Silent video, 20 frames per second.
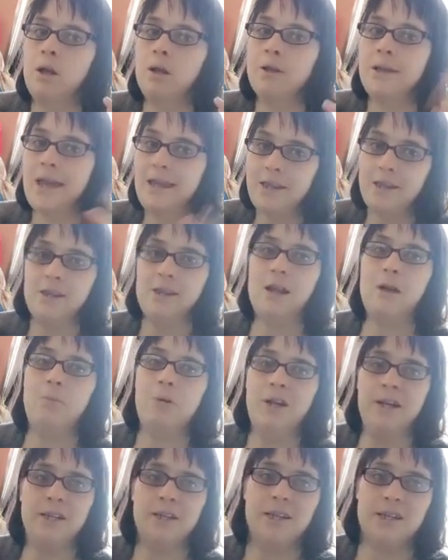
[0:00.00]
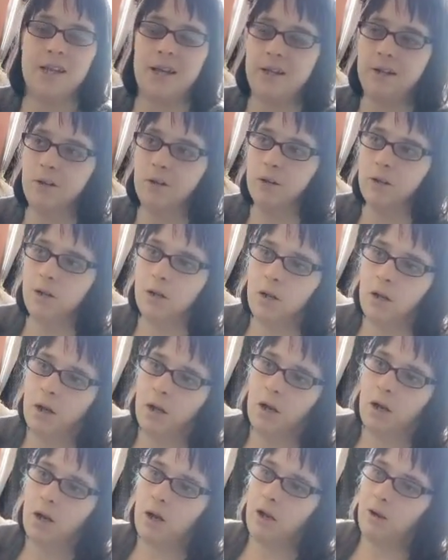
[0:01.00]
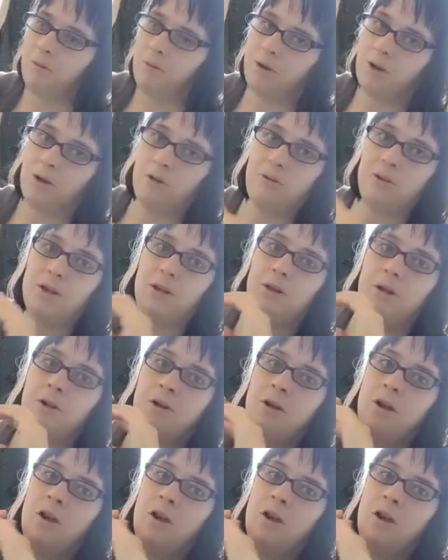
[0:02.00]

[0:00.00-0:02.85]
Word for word: get to that place again. I'm going to